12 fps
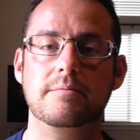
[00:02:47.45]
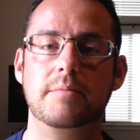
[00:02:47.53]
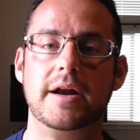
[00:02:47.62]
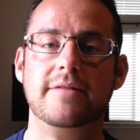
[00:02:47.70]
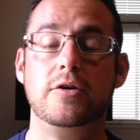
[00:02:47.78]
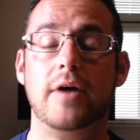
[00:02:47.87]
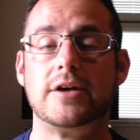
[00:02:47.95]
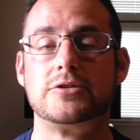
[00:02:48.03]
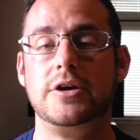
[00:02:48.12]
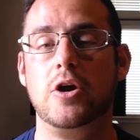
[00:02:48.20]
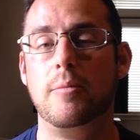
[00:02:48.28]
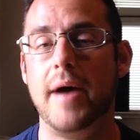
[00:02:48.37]
But if you
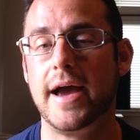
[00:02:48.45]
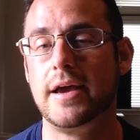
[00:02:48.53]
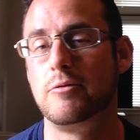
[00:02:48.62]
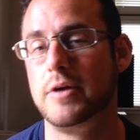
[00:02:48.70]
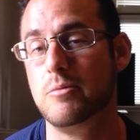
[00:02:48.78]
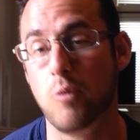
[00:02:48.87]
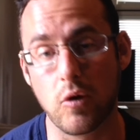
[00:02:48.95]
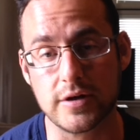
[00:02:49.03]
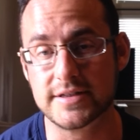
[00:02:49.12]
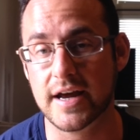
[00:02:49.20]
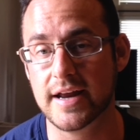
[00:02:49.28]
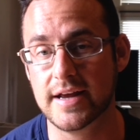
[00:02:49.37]
actually go back and read more
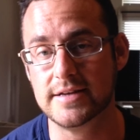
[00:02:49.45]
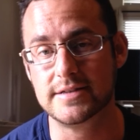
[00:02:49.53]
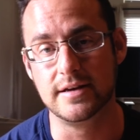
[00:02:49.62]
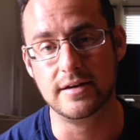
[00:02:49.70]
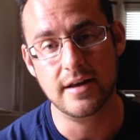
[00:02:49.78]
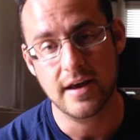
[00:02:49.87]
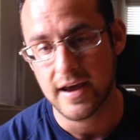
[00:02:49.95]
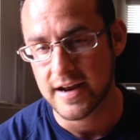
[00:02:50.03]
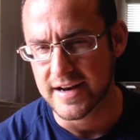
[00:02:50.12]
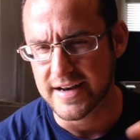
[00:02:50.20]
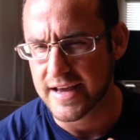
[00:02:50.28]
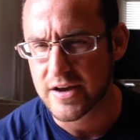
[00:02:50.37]
studies and
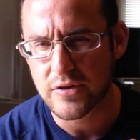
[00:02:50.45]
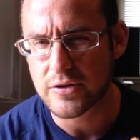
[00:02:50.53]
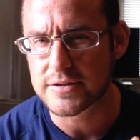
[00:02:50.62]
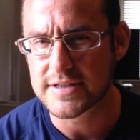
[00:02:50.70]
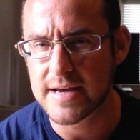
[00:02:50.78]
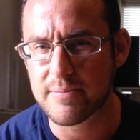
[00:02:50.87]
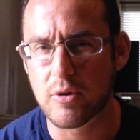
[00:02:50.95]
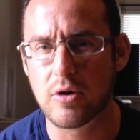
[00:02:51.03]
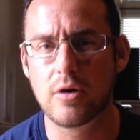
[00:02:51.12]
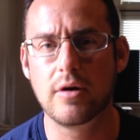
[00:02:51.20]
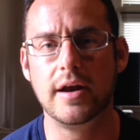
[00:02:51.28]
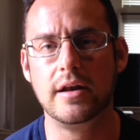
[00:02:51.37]
dig a little
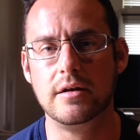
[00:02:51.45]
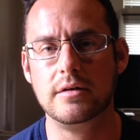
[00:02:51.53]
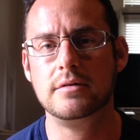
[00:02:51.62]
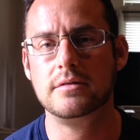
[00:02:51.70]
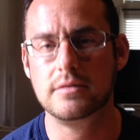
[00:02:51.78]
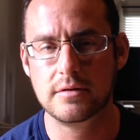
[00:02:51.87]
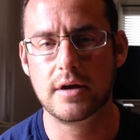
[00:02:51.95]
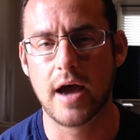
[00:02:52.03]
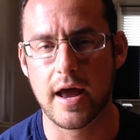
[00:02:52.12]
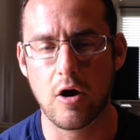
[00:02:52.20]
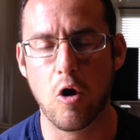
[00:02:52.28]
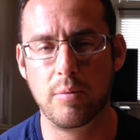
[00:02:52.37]
deeper and
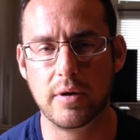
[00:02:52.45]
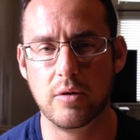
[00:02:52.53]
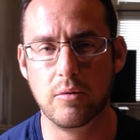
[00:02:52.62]
kind of